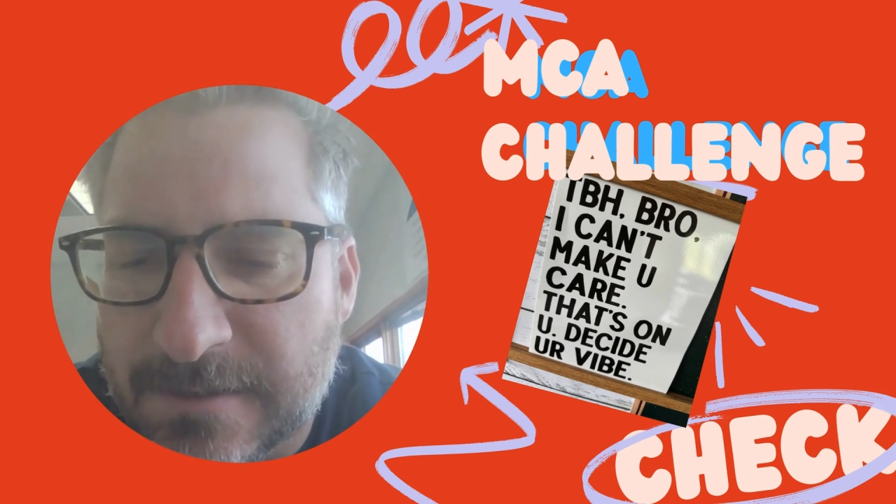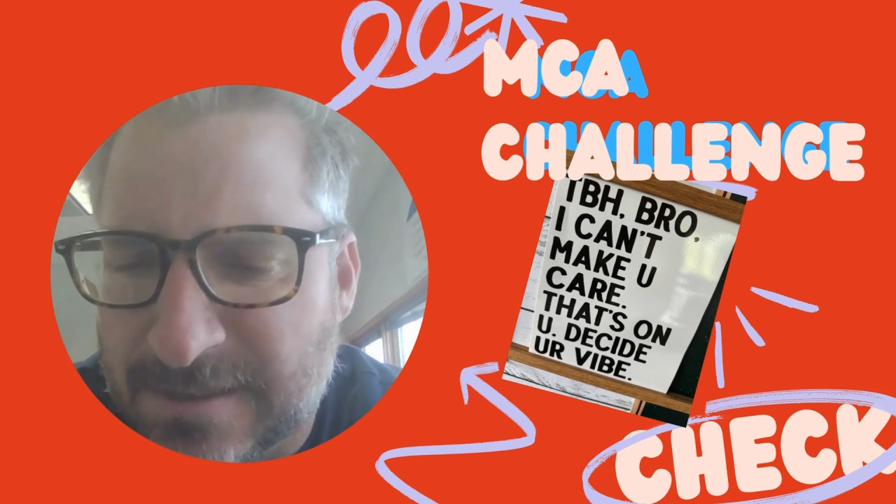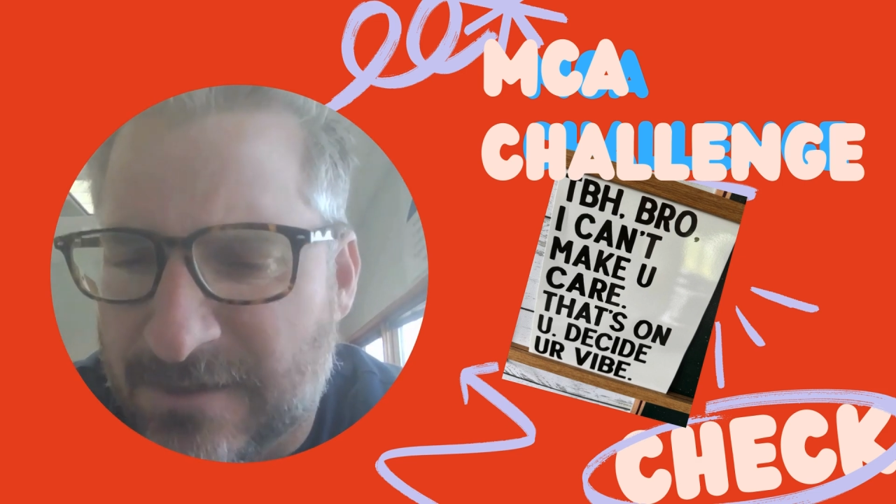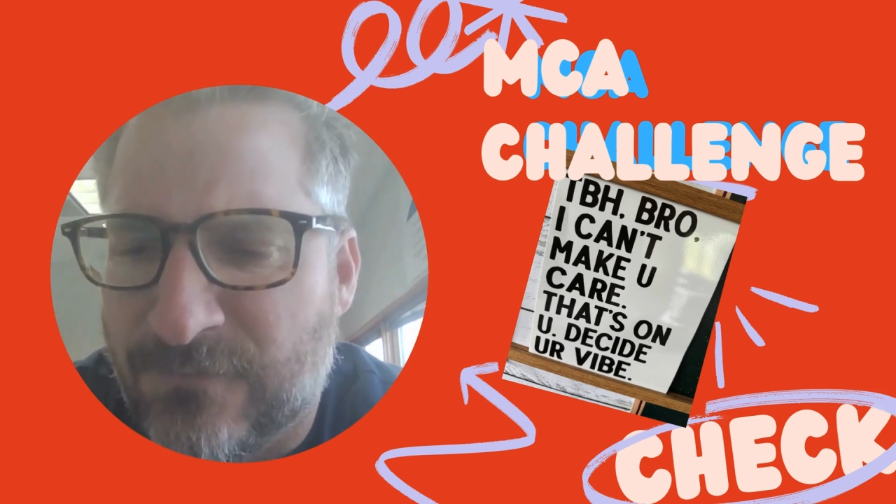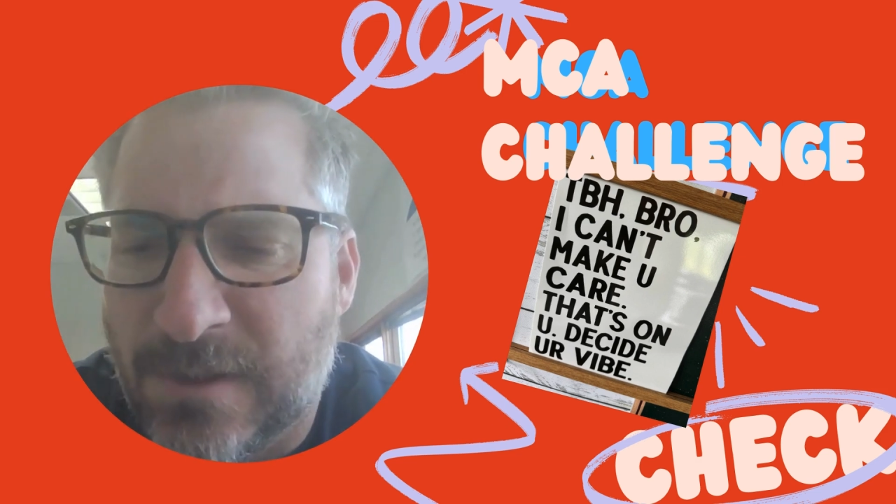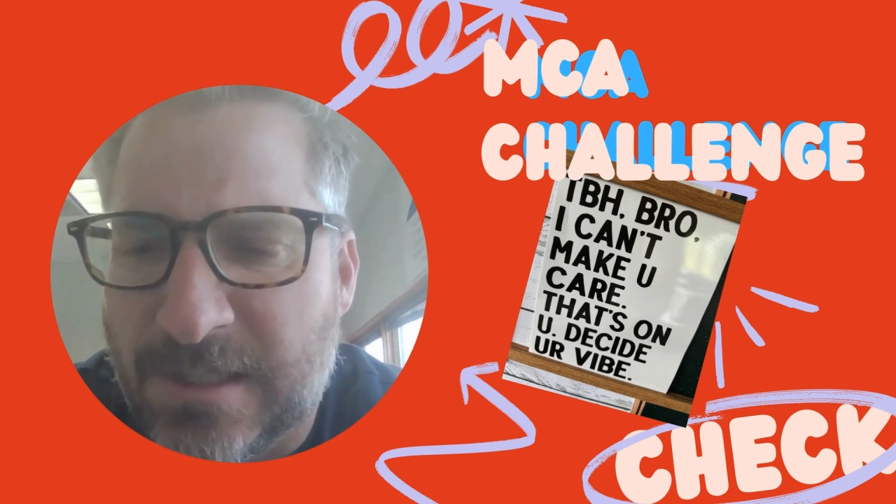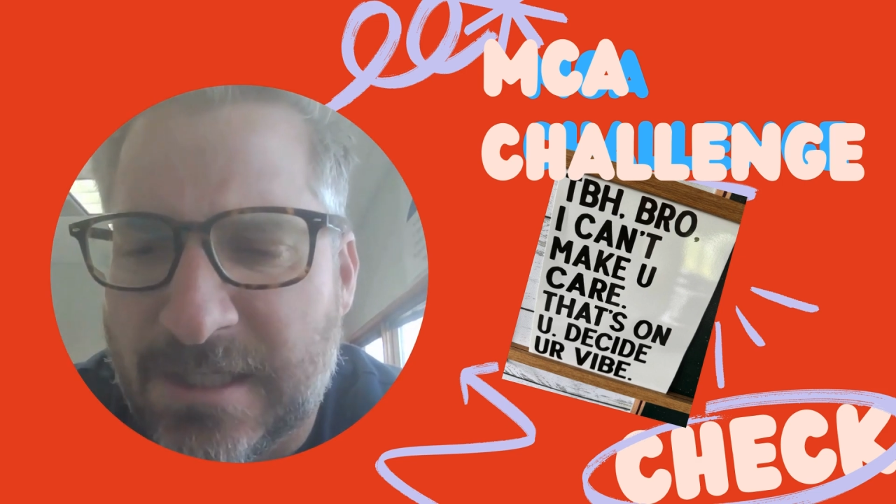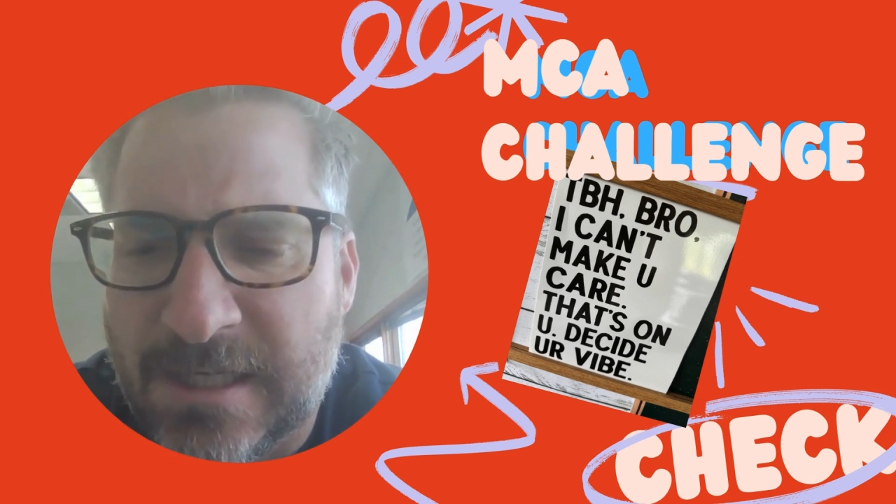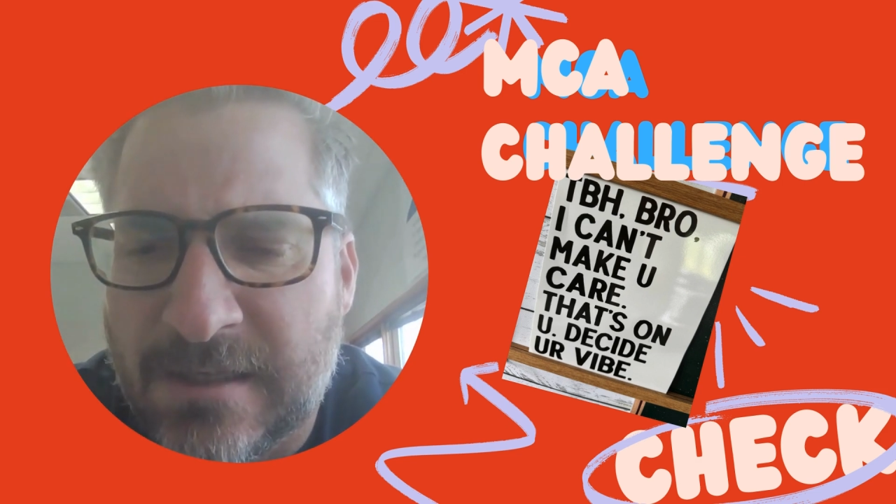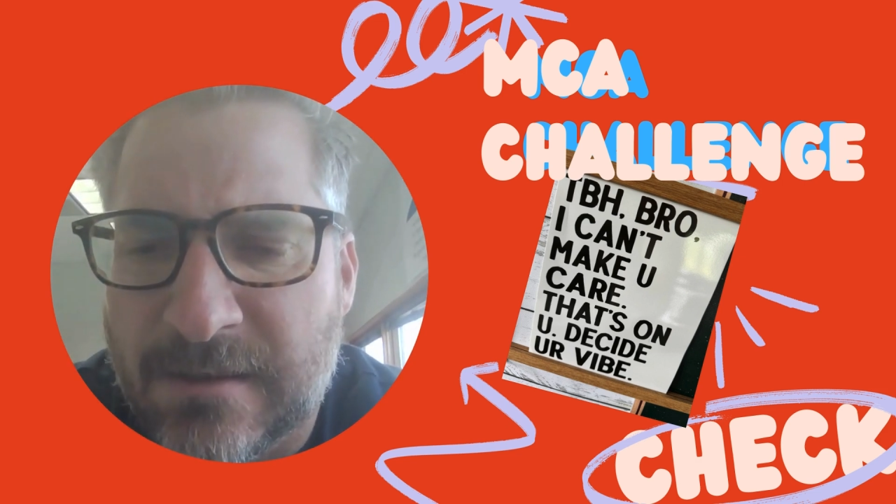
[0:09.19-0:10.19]
Is it the
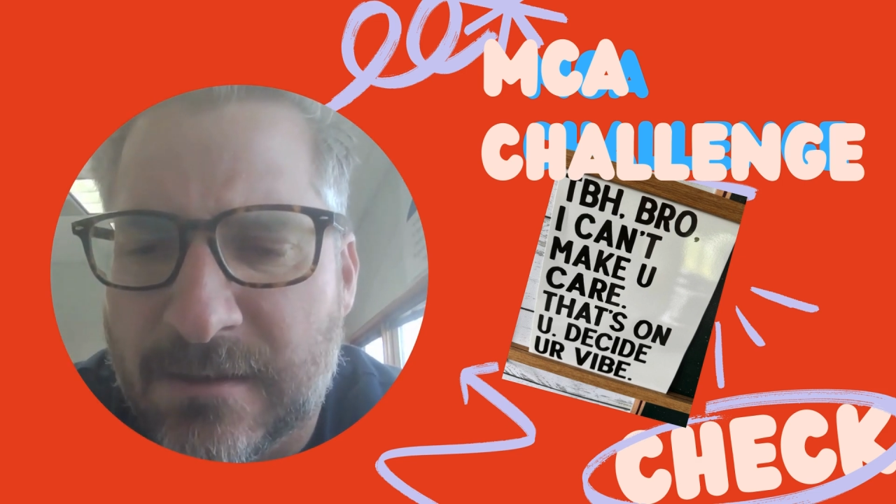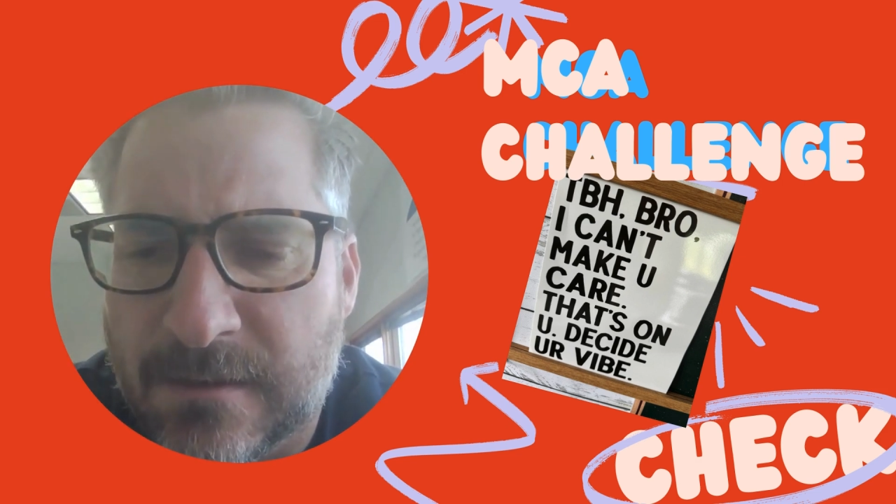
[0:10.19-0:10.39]
14th?